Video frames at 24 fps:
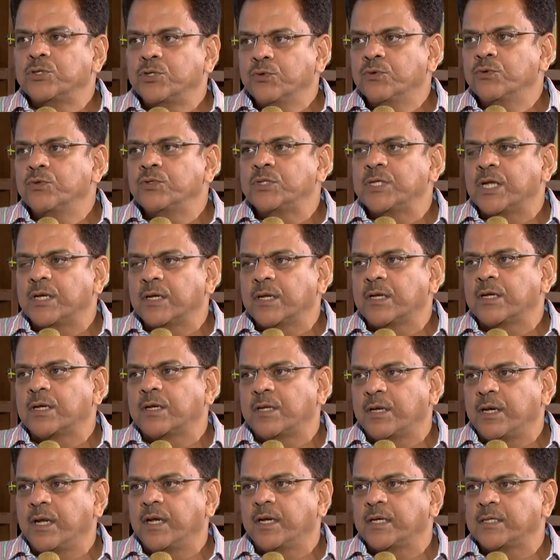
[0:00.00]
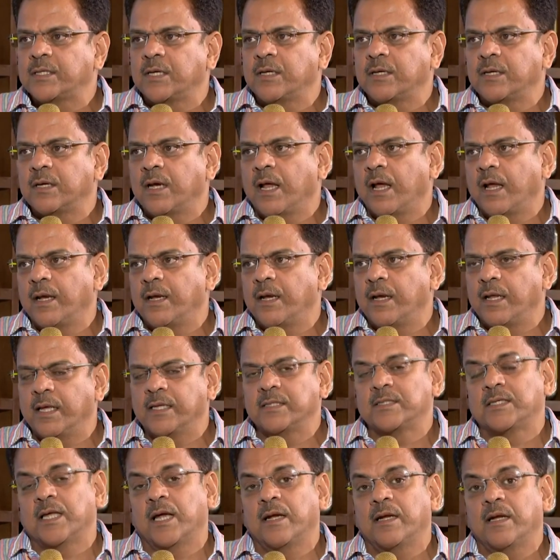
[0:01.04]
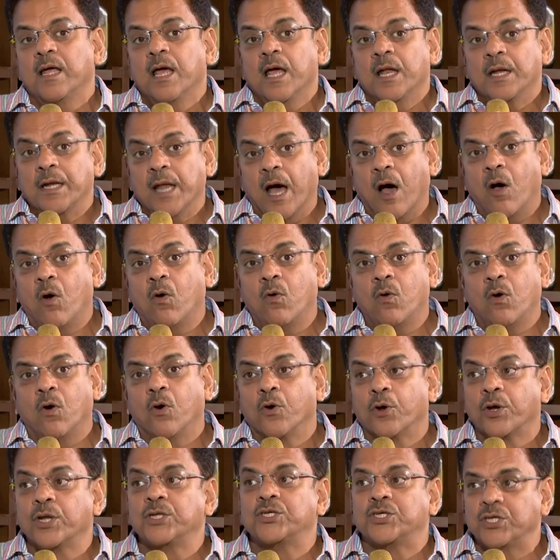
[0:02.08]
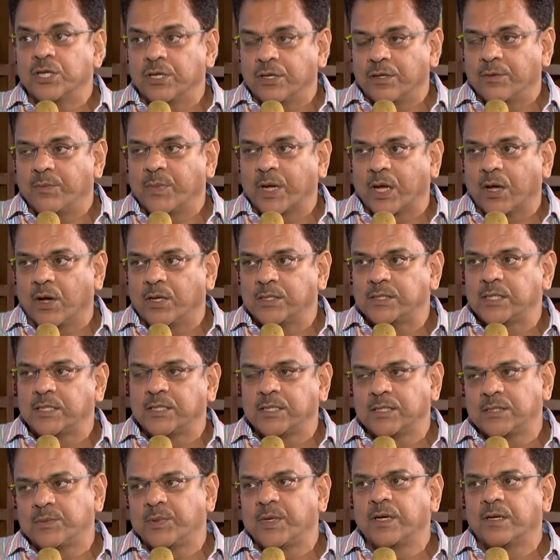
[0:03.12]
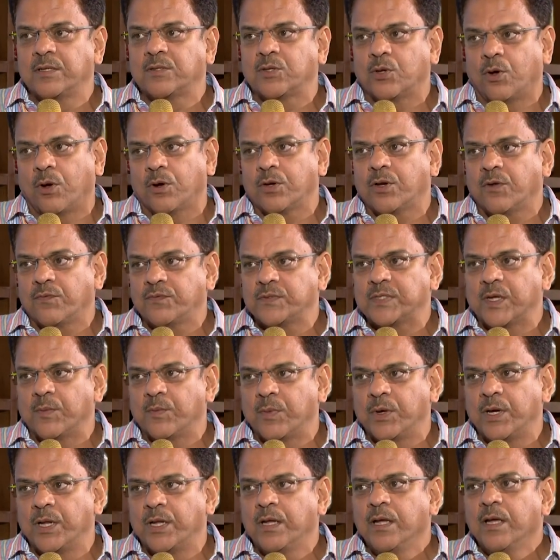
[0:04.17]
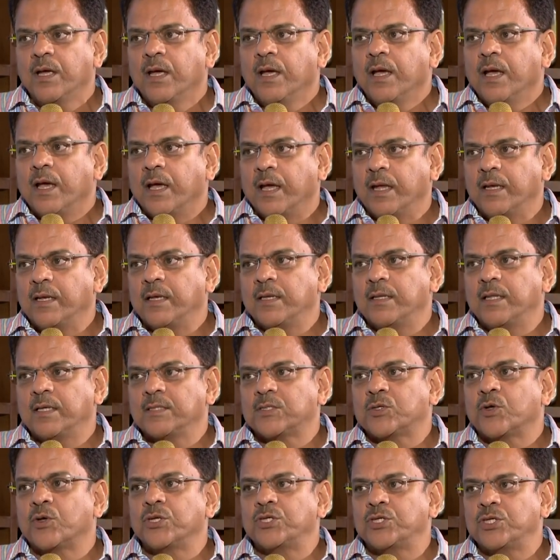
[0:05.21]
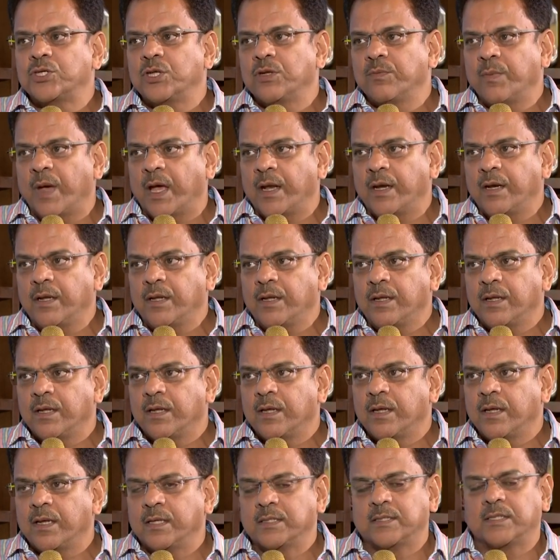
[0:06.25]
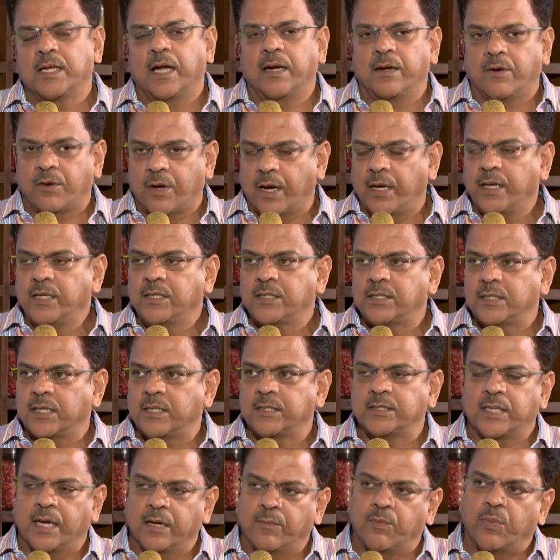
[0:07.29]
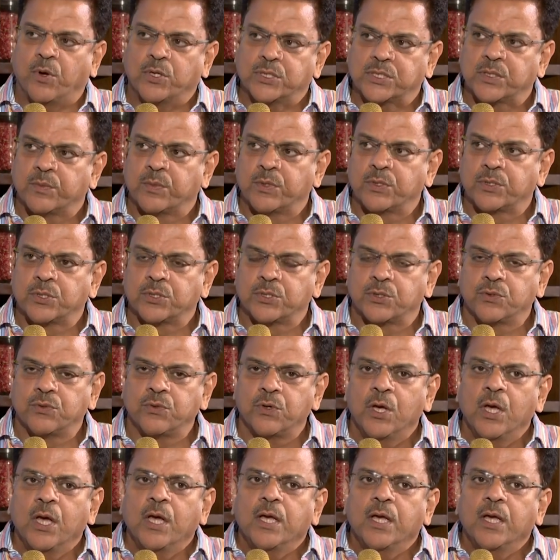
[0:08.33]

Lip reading: use and create, and is that now original because it has been thought of somebody in this original manner? Is that right? Is that possible to do?